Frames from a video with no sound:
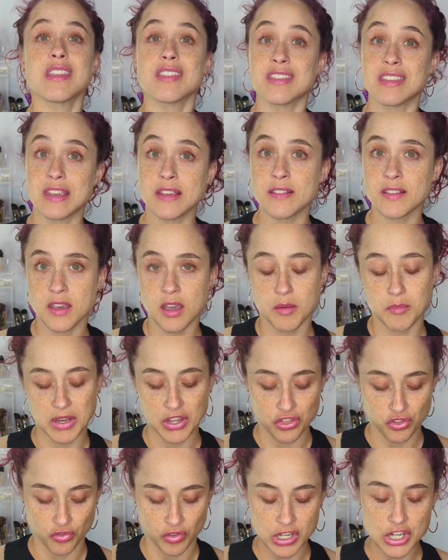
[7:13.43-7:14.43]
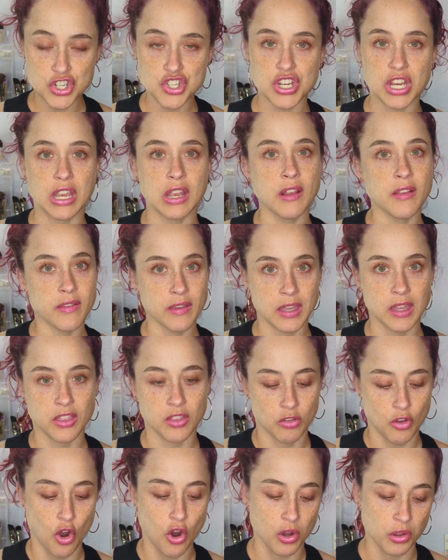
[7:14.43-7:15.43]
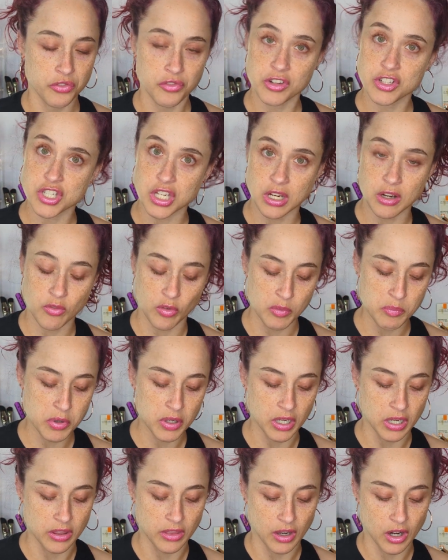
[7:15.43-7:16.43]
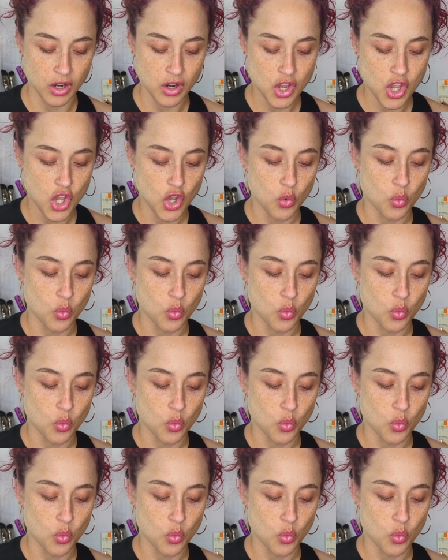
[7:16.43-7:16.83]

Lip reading: These come in 3 shades, and all 3 shades are put in there.